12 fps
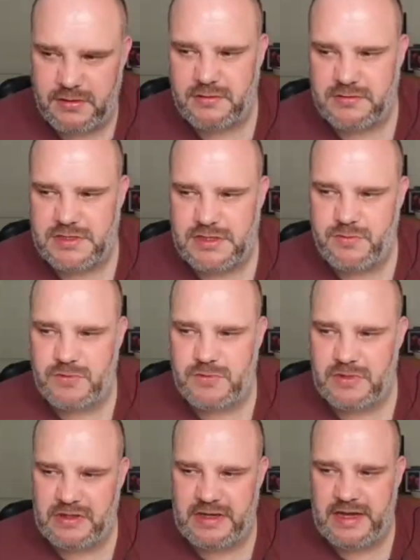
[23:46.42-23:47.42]
seem
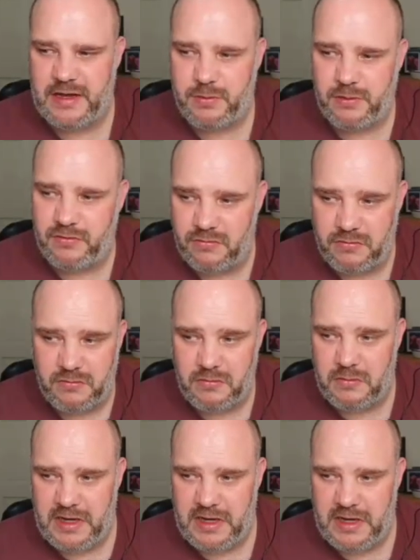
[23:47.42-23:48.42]
to happen
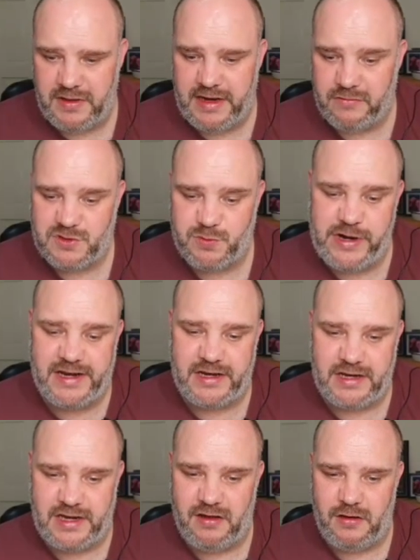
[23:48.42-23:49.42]
here and there, and
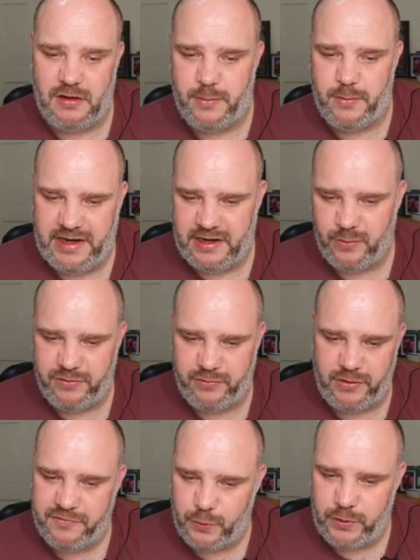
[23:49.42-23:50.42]
sporadically I may end up with 3 or
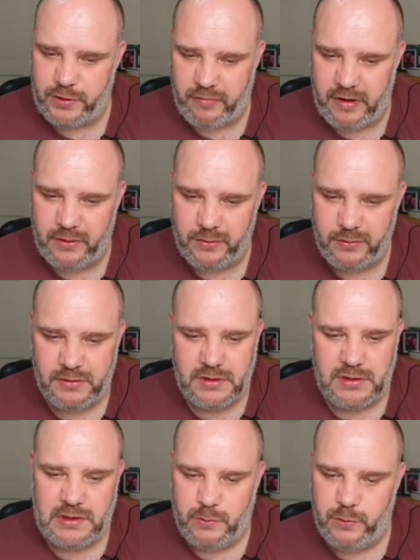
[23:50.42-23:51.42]
4 in a row,
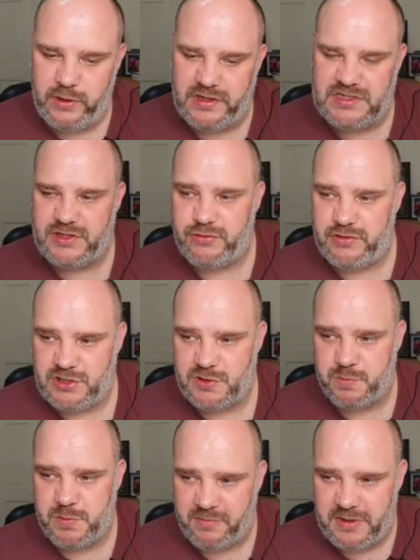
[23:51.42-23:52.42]
where it's literally just buff,